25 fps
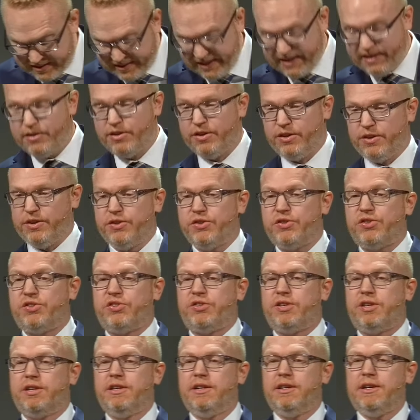
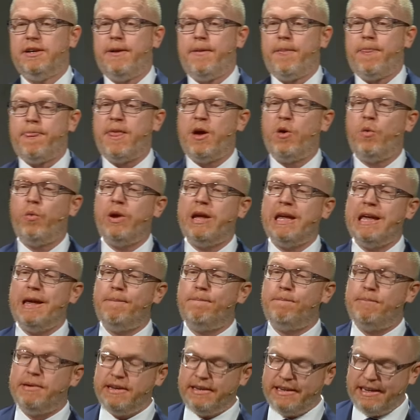signals that we
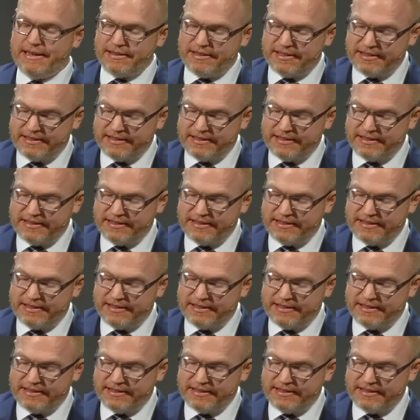have been